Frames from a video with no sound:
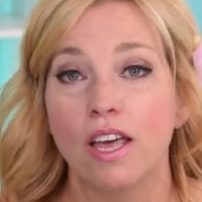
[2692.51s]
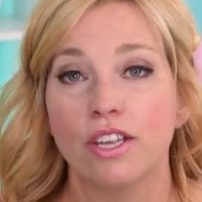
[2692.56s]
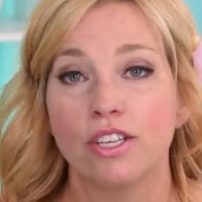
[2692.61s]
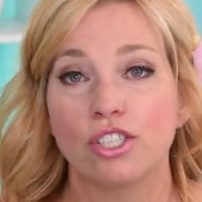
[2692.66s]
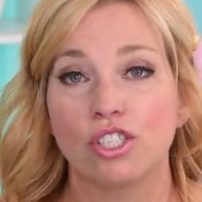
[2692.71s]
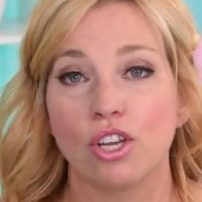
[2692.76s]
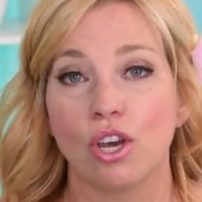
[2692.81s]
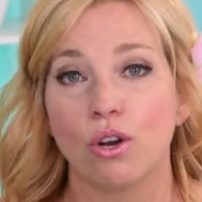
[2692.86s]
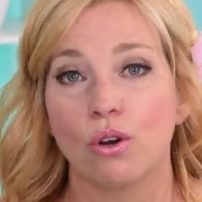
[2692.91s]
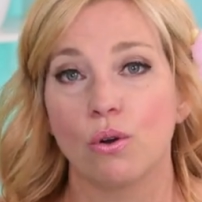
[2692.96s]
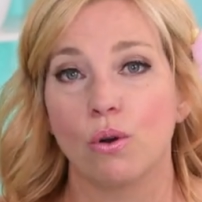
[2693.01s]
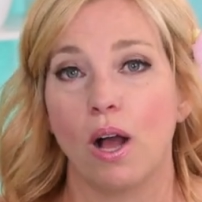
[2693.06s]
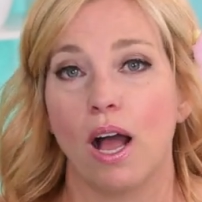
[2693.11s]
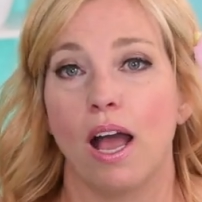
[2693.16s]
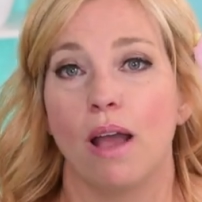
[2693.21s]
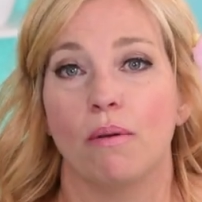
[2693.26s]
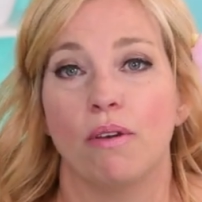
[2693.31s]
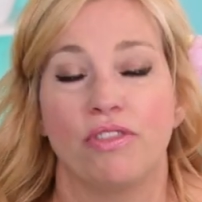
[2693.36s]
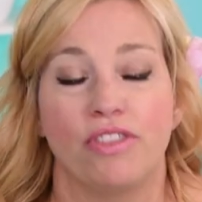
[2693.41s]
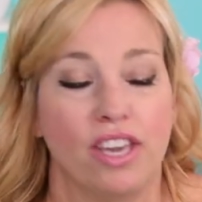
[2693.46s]
So
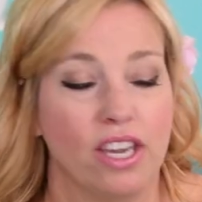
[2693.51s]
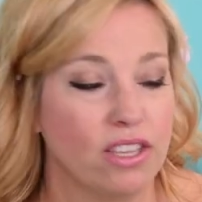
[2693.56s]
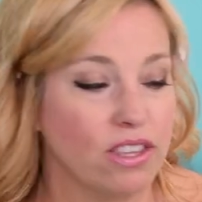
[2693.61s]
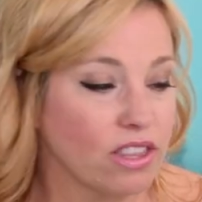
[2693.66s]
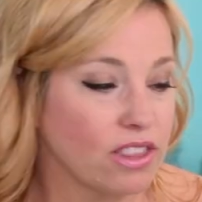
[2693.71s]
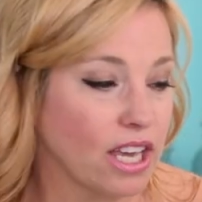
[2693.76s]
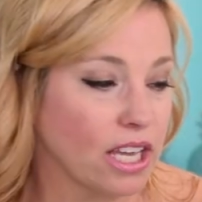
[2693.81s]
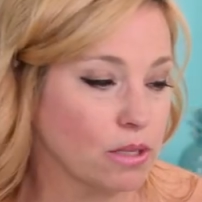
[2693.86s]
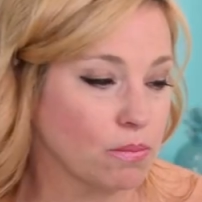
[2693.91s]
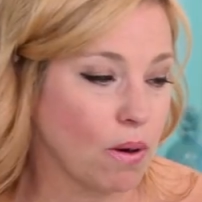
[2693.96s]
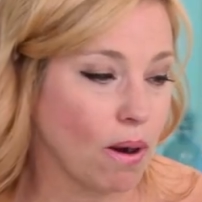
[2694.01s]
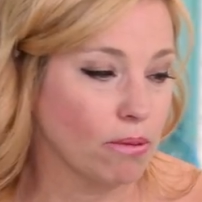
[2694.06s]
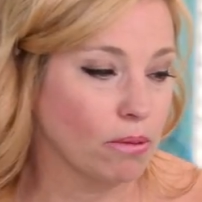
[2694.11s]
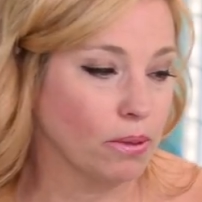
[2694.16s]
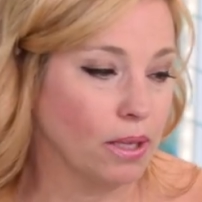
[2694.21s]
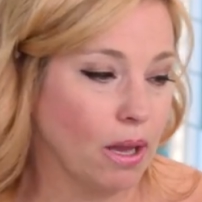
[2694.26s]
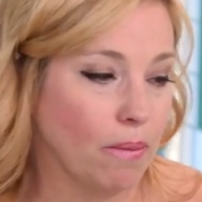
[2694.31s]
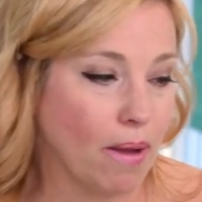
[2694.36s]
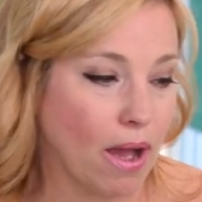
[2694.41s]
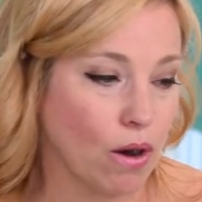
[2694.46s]
I would think that that's
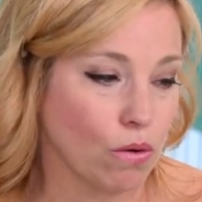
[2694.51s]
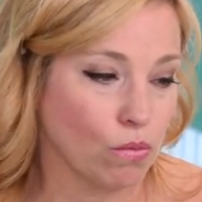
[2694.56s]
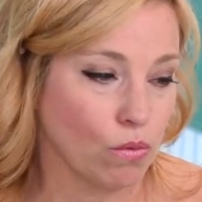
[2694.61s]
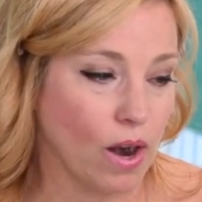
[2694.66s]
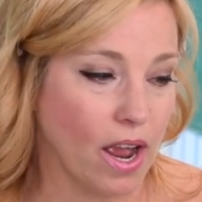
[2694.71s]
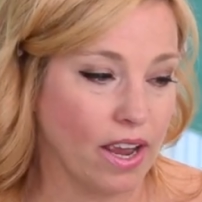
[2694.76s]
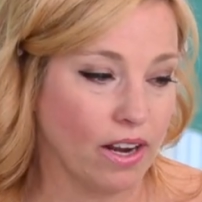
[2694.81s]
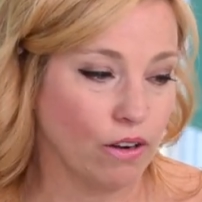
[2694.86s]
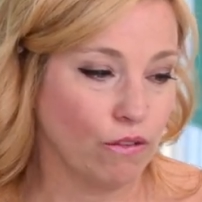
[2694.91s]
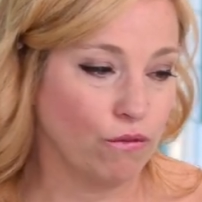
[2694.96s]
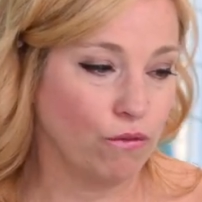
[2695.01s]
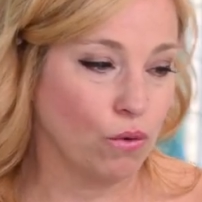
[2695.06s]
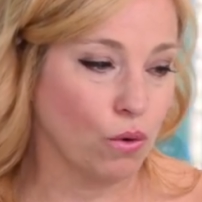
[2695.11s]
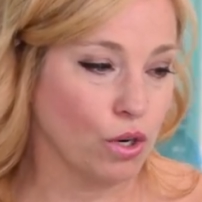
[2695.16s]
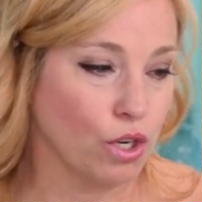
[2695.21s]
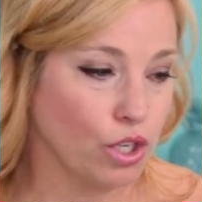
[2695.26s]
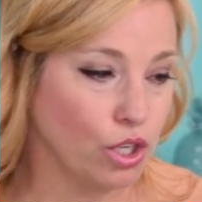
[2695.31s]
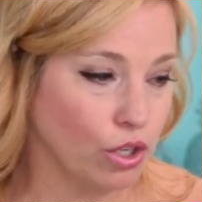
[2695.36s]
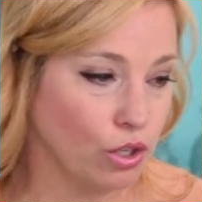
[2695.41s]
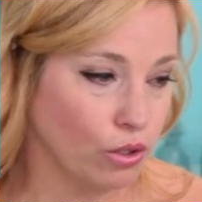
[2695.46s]
probably about right
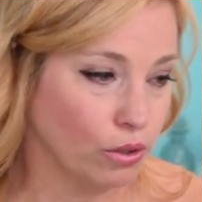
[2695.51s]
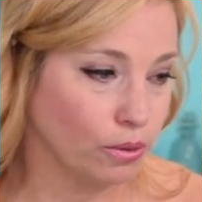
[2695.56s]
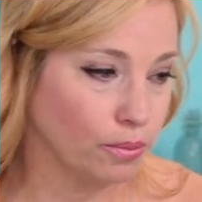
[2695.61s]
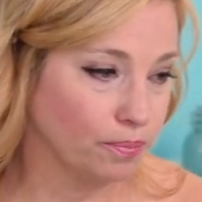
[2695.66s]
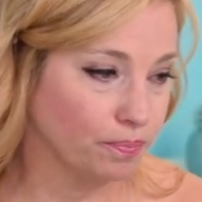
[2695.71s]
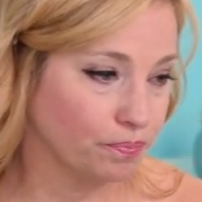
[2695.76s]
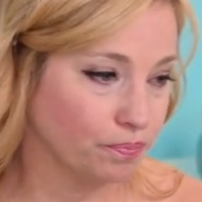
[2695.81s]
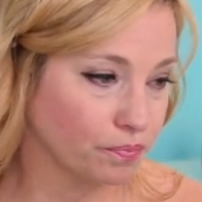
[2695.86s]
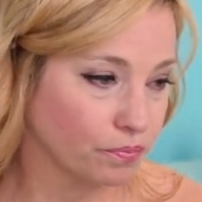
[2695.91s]
for you.